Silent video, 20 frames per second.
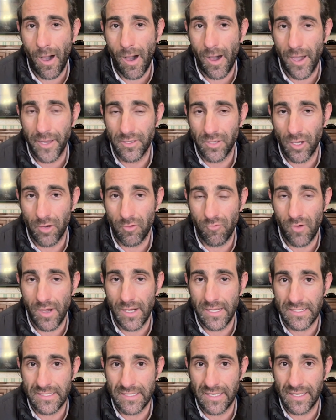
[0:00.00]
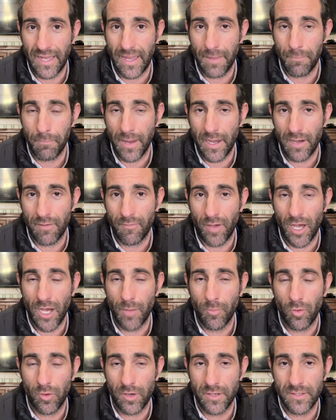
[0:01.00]
I don't really see him being a
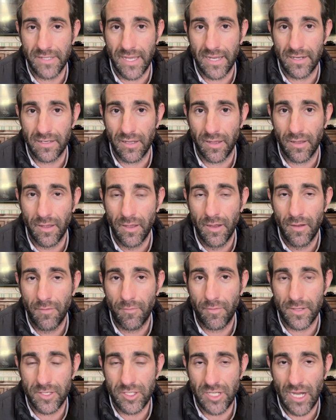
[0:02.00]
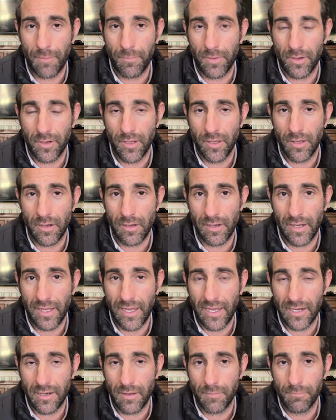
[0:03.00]
viable contender for the champion hurdle
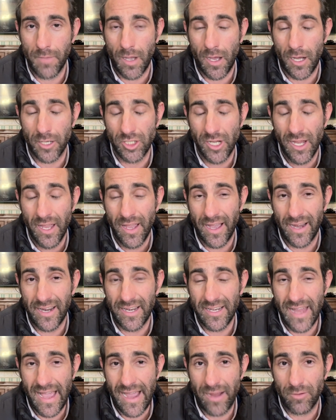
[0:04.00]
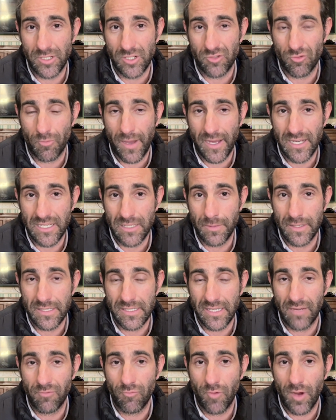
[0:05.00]
in March. And it now just remains to be
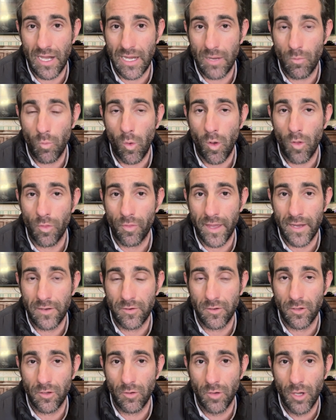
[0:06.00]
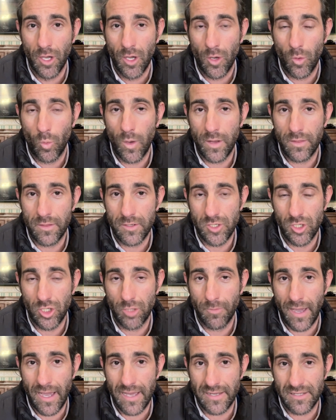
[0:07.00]
seen really what they do with the
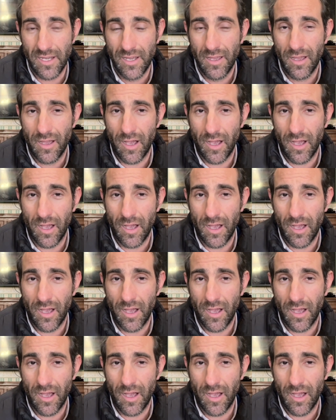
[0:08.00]
two mares.